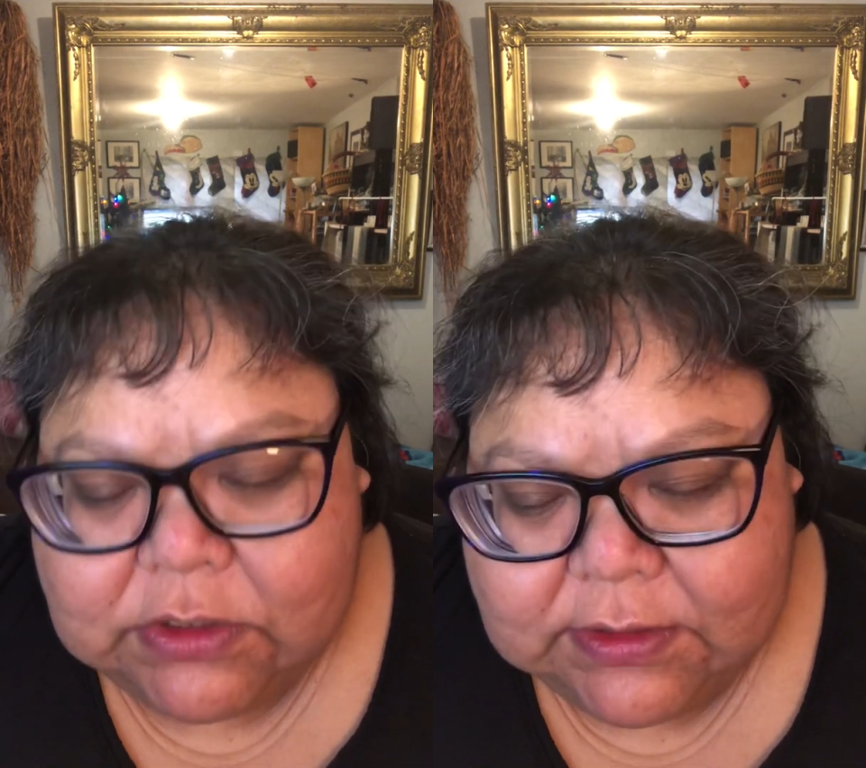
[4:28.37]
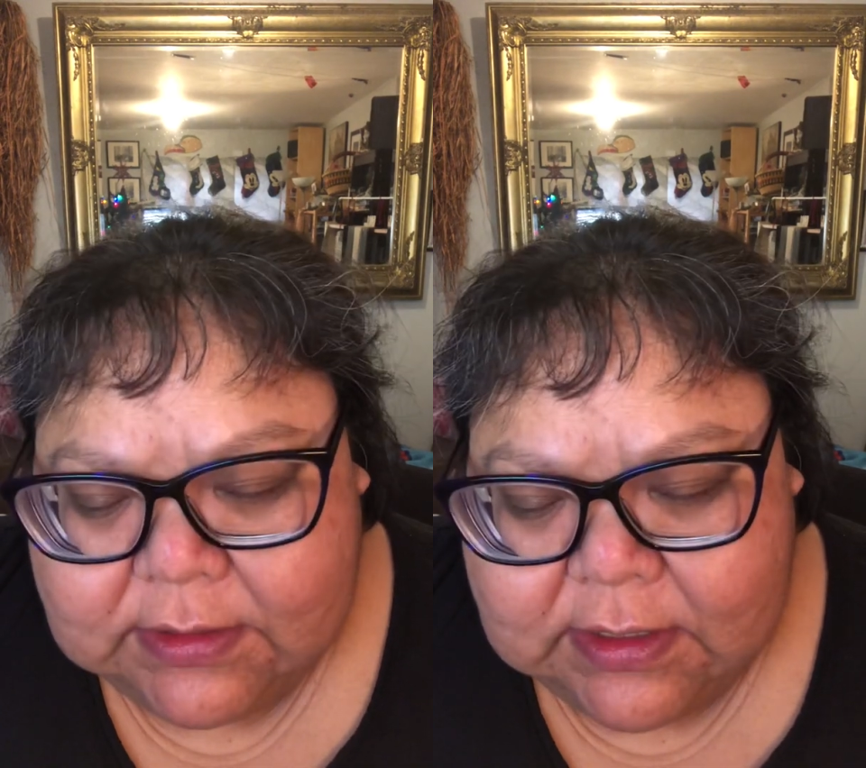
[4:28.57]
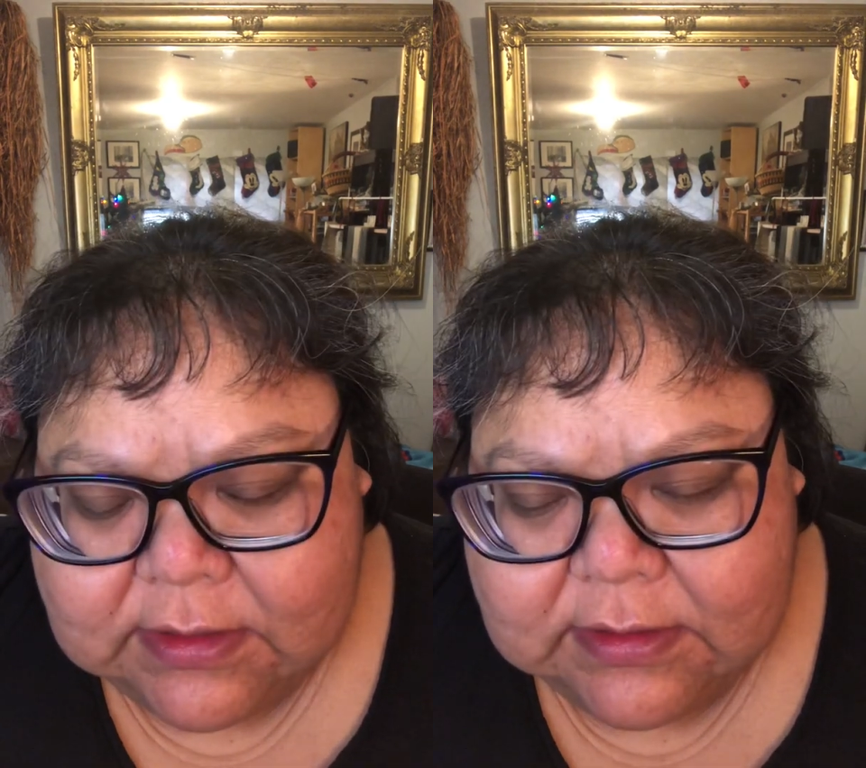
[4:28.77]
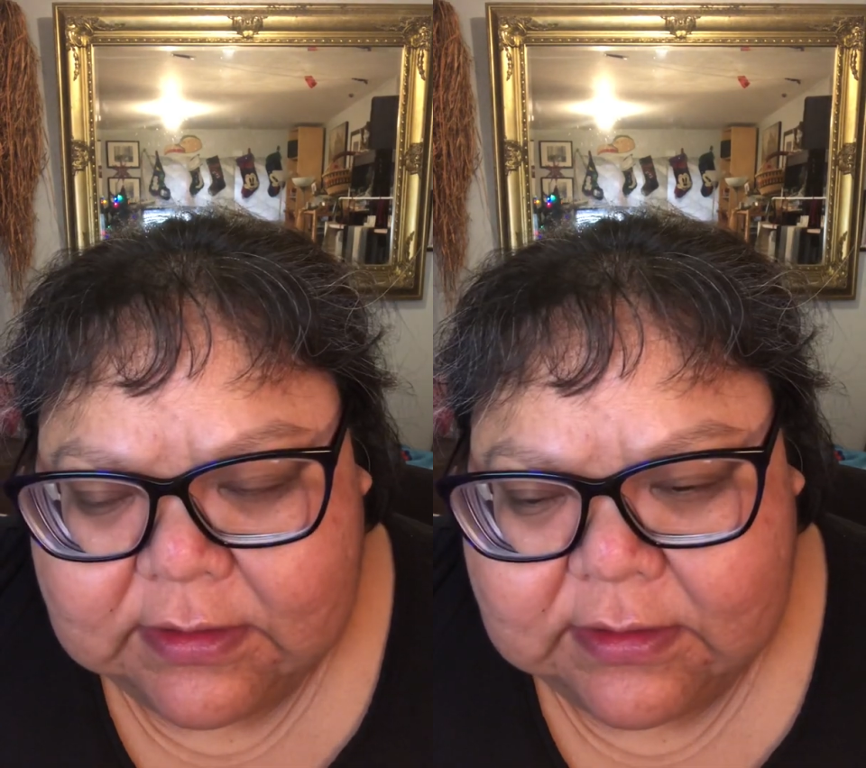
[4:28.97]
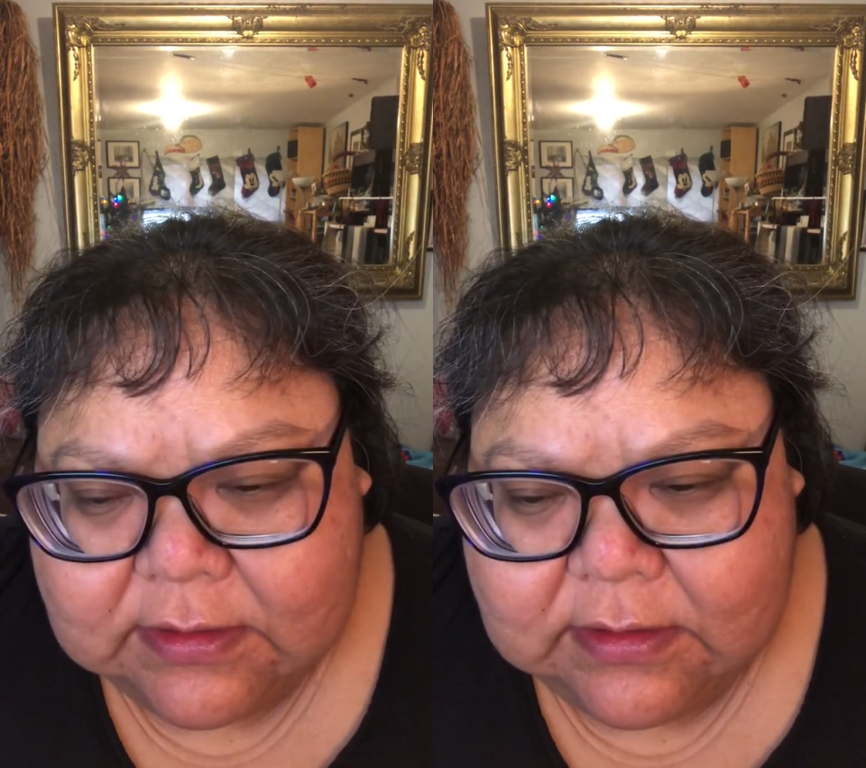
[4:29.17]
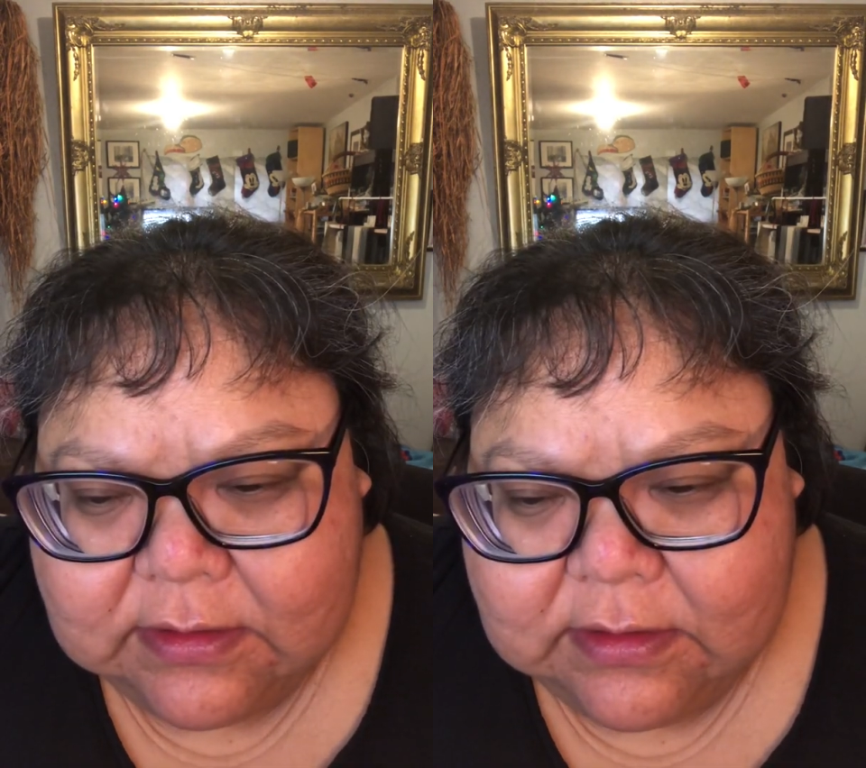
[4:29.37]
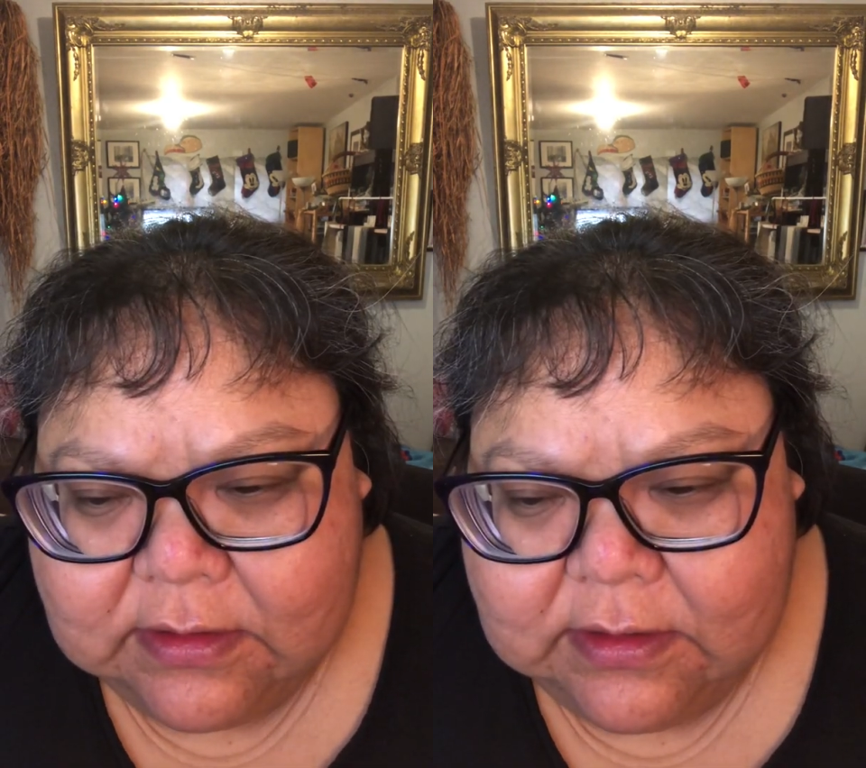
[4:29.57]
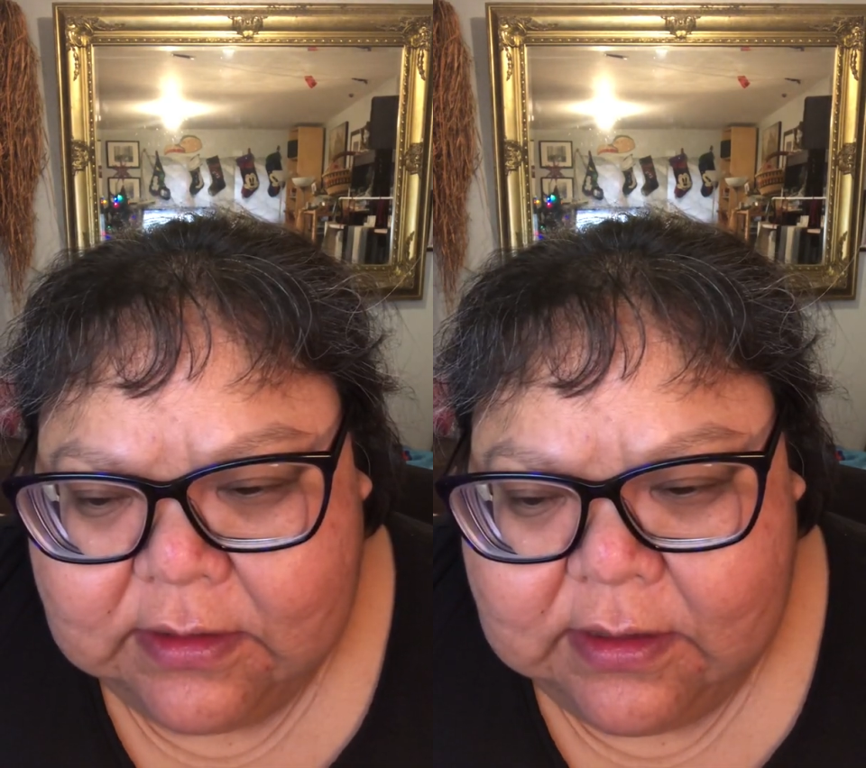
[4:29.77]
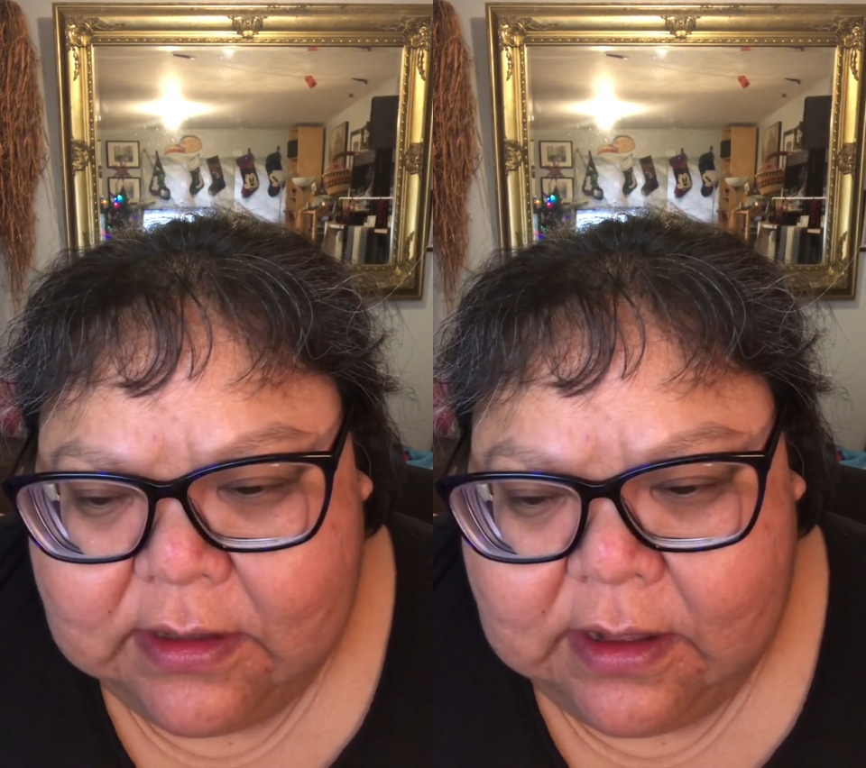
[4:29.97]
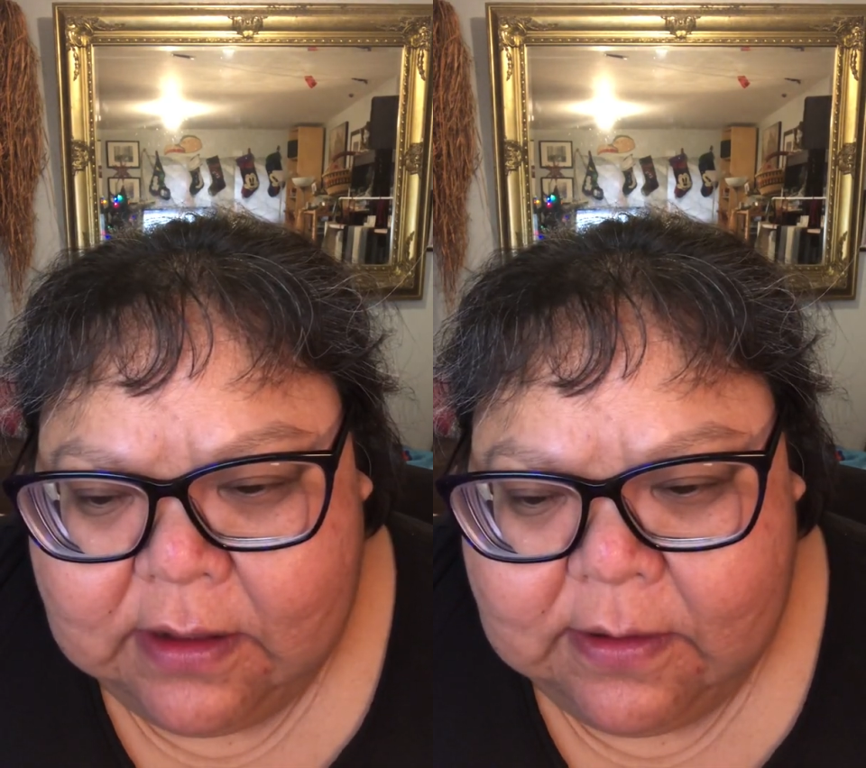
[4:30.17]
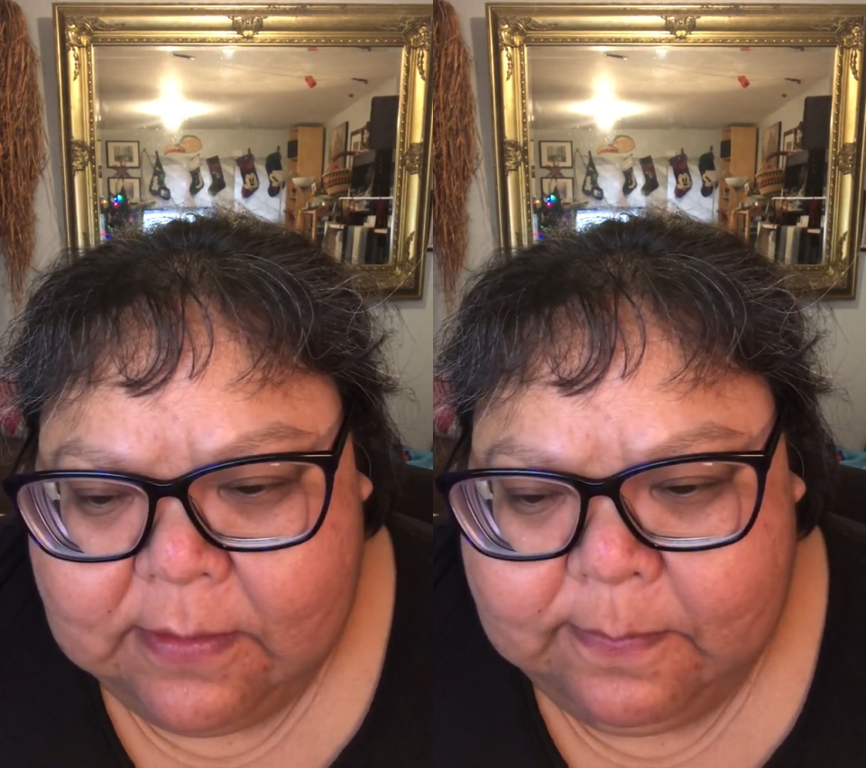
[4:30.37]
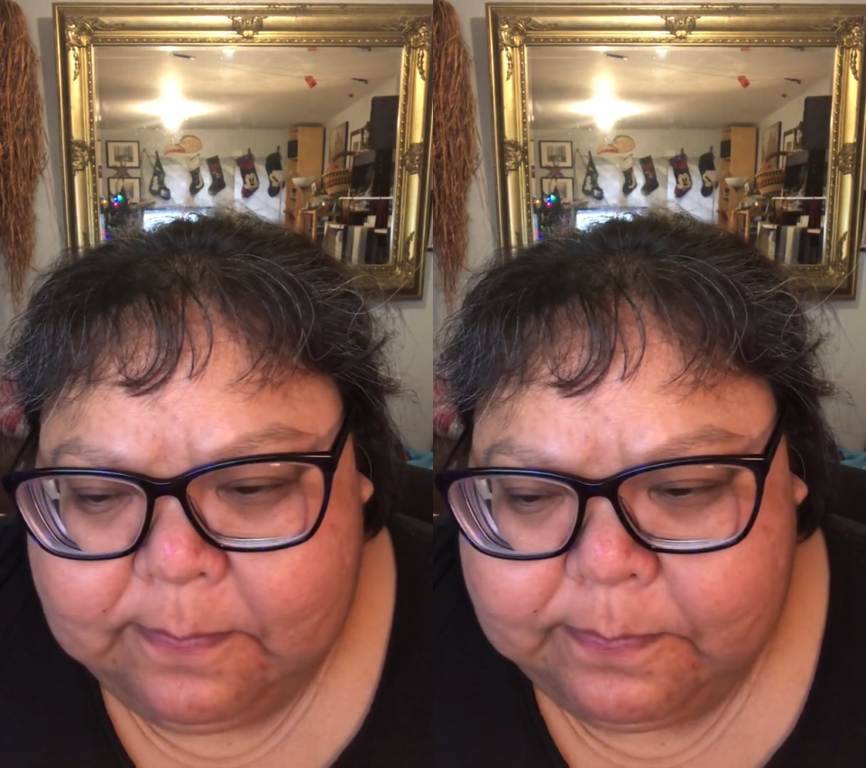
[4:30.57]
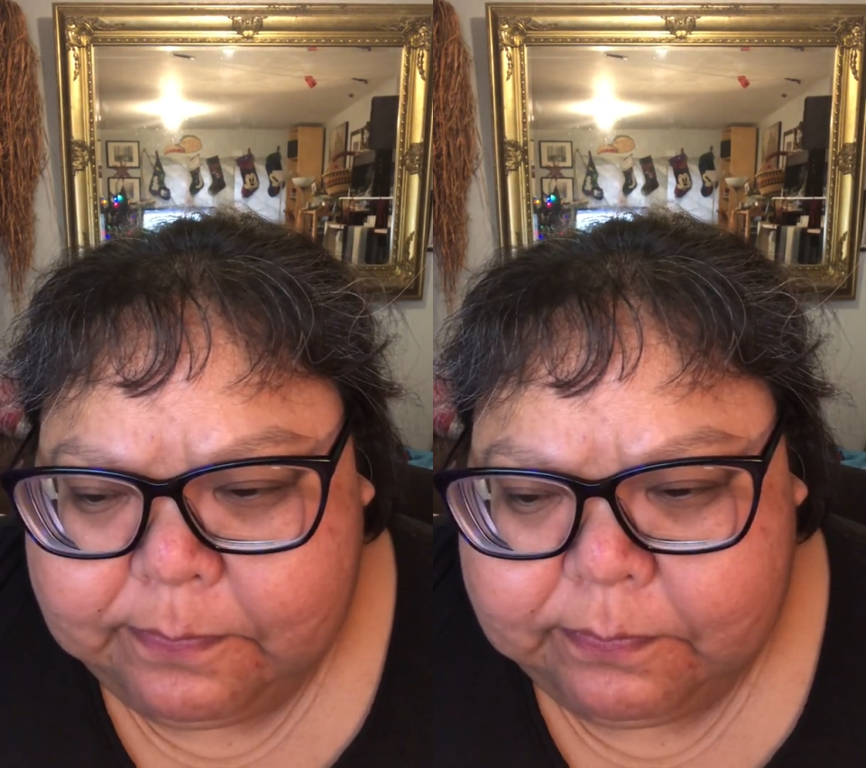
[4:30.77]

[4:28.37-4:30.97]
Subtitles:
says, I'm